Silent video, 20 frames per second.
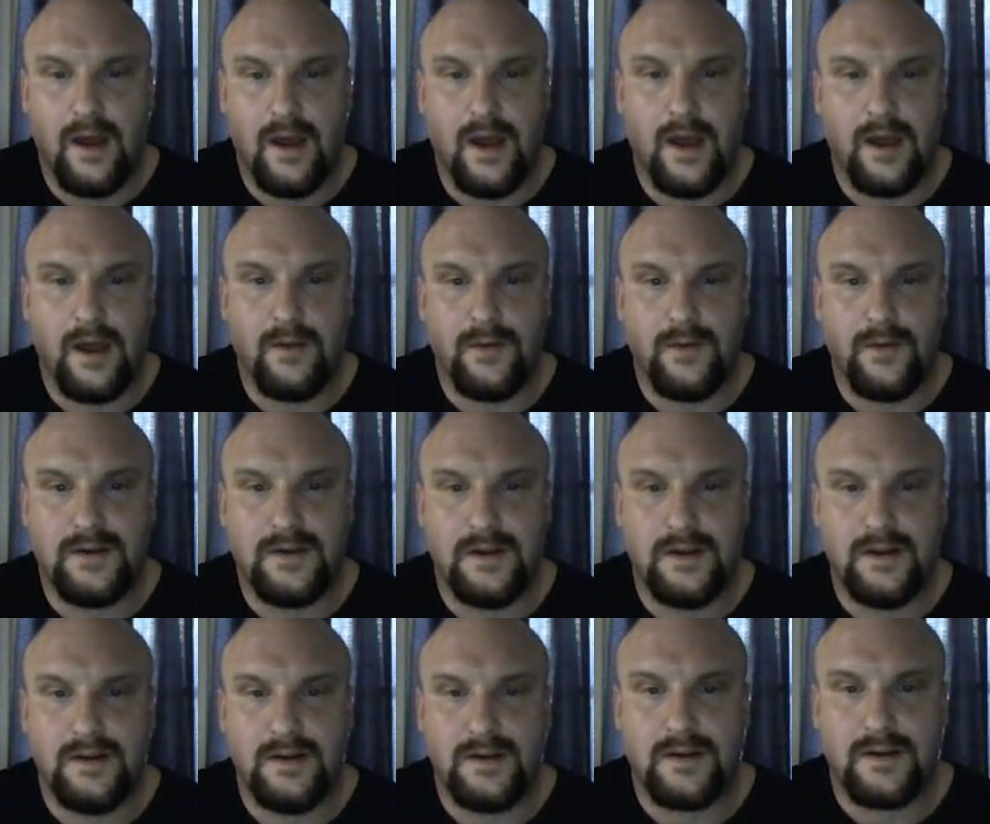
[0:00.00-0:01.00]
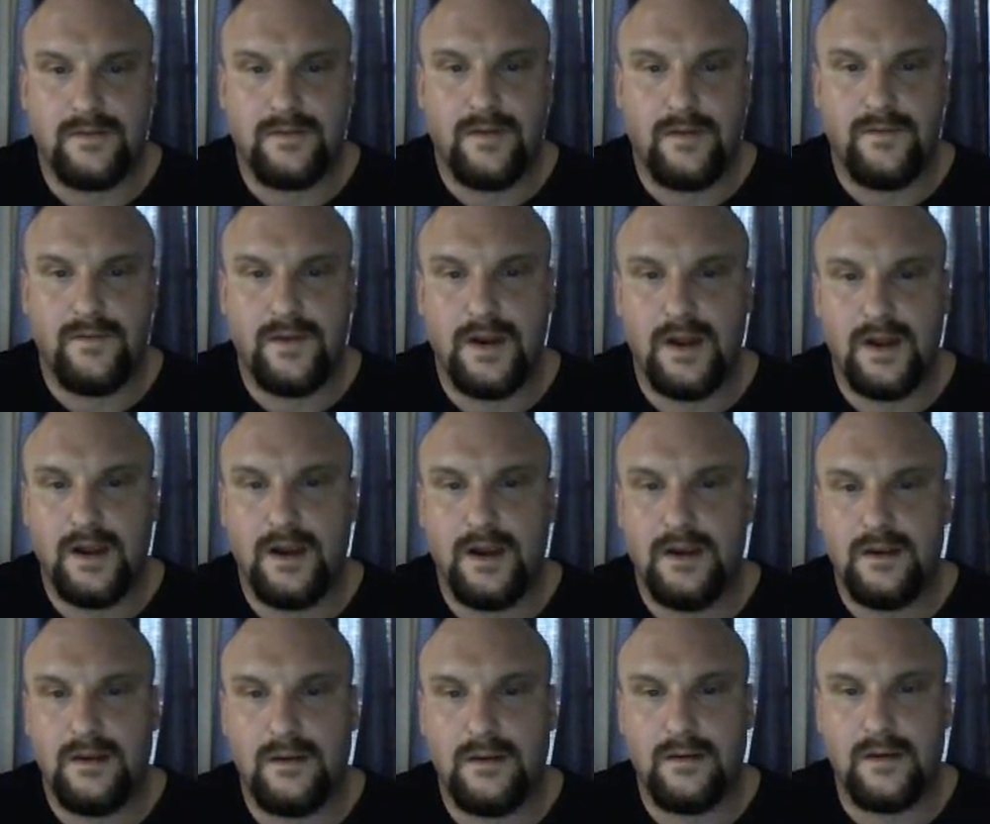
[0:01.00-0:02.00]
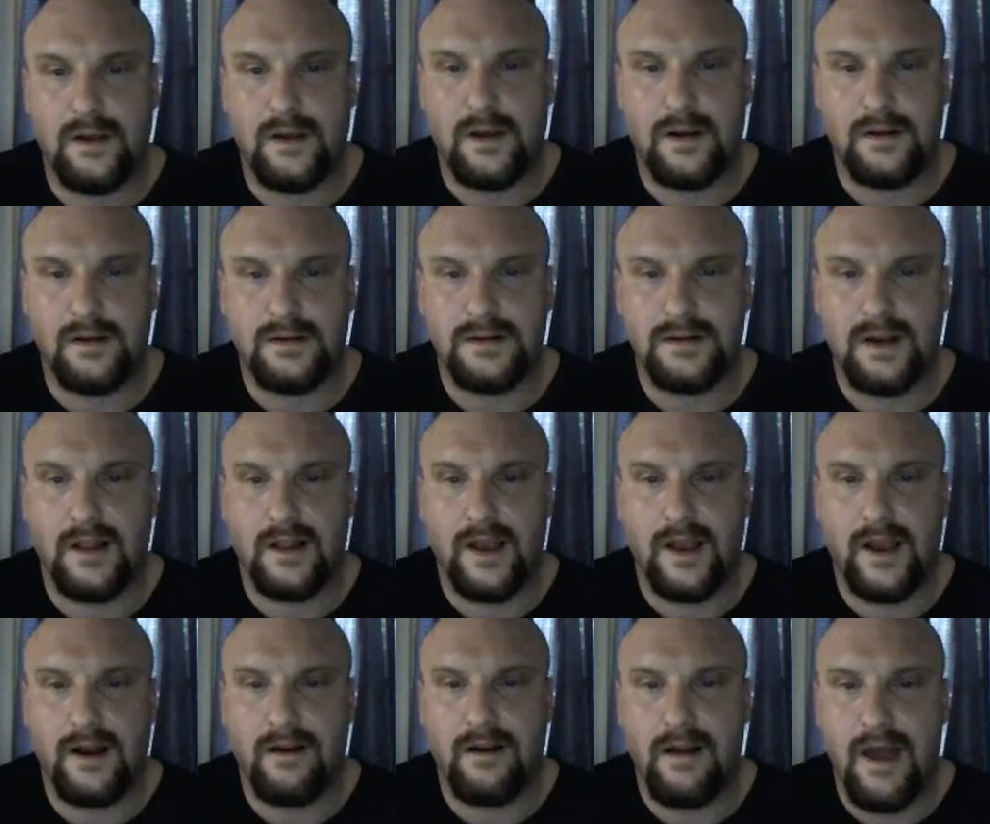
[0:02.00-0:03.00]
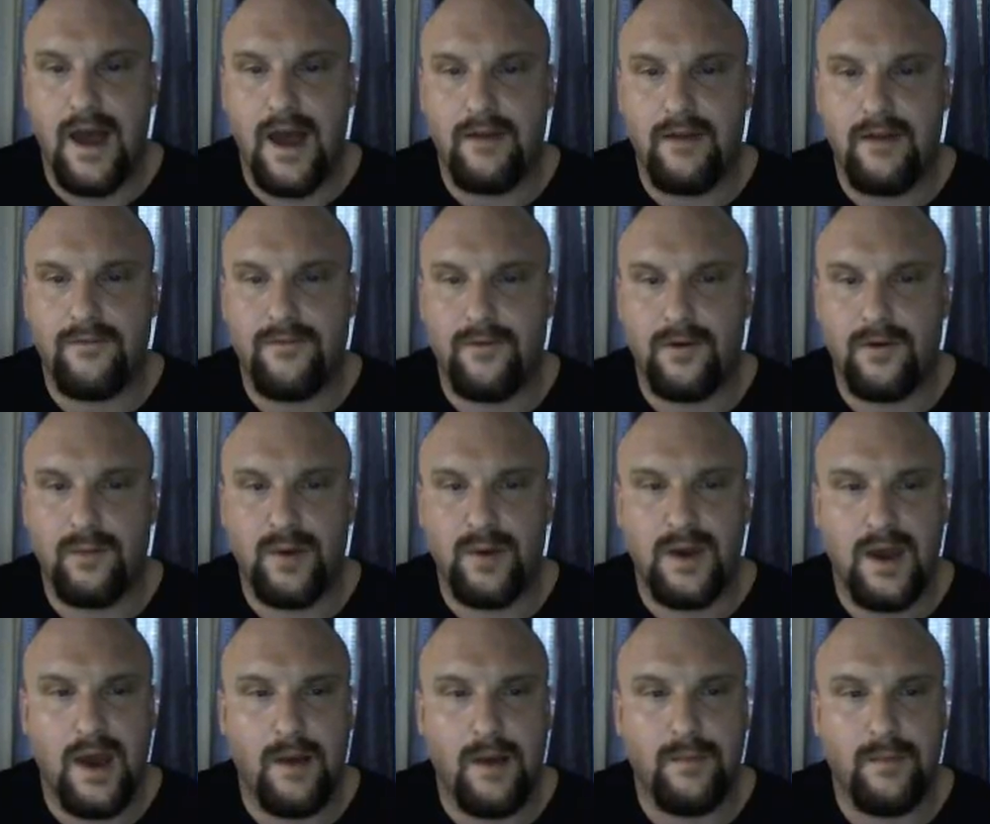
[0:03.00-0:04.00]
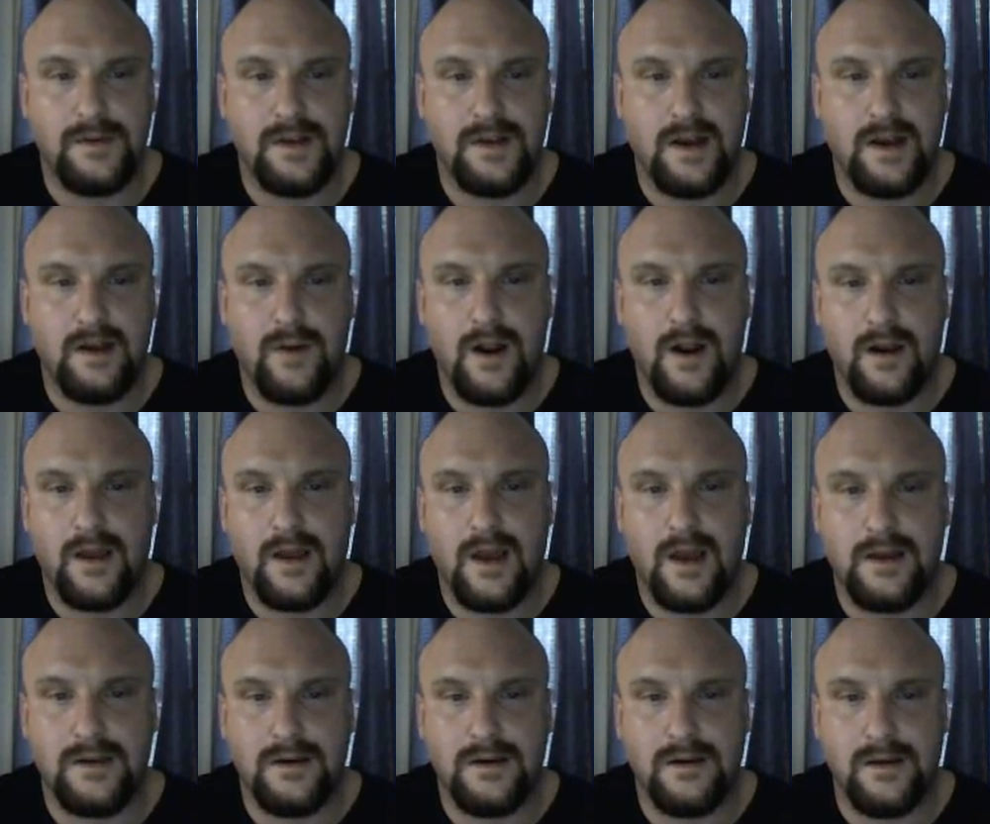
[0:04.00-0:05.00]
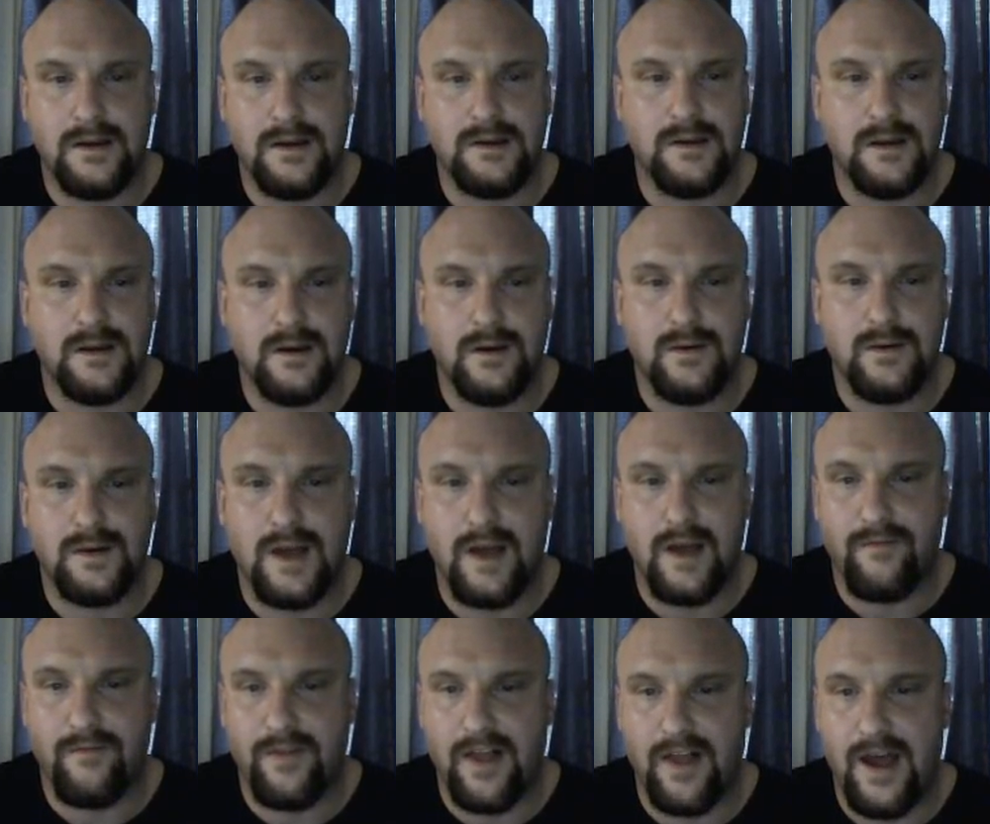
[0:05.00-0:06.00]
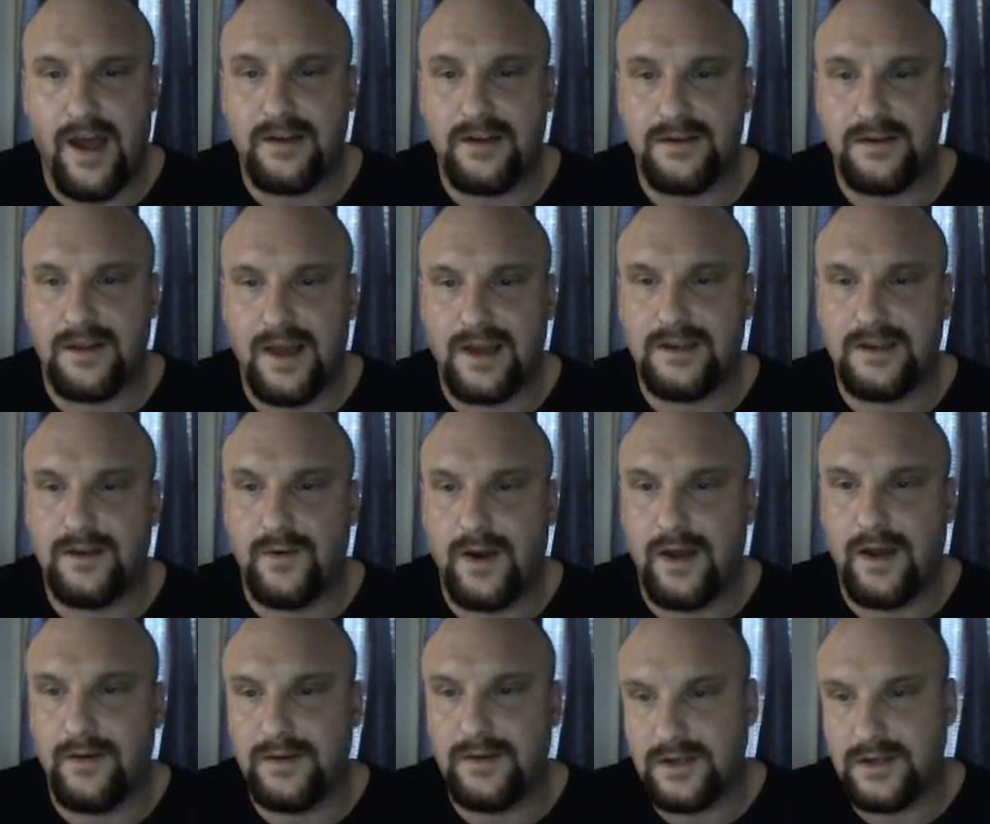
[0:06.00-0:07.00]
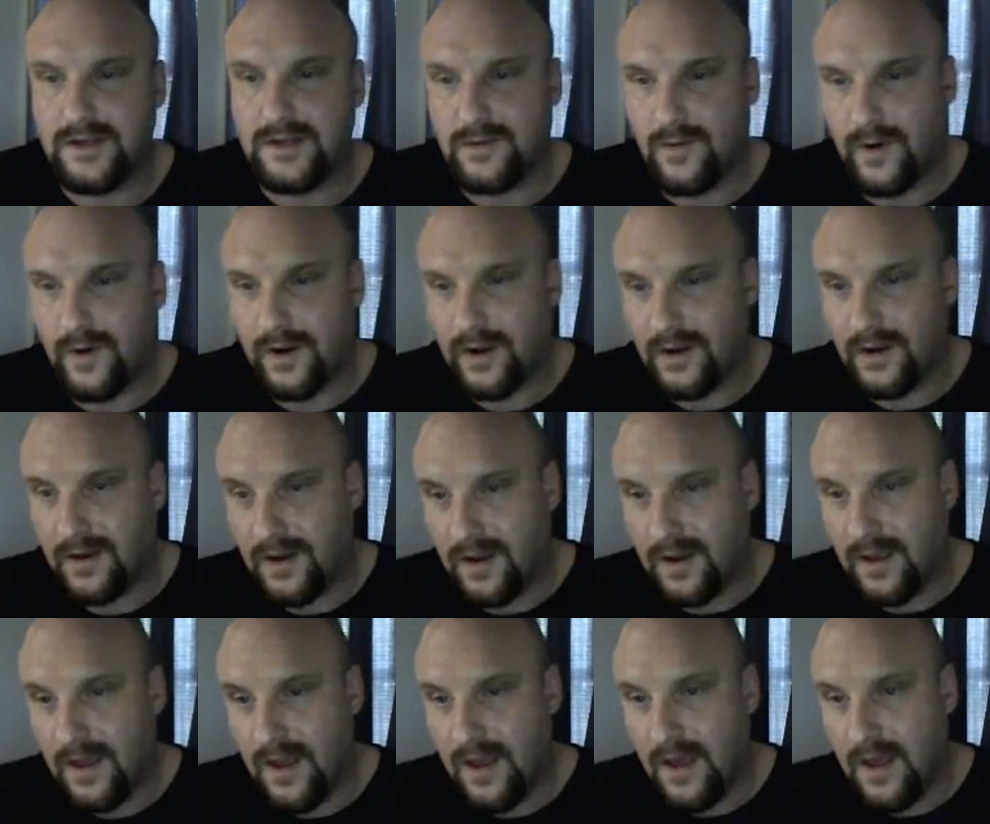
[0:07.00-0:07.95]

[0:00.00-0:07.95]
and we see 6:15, and it'll send later at 4 p.m. Send it broadcast to your list in no time flat. So that's the one I was just working on.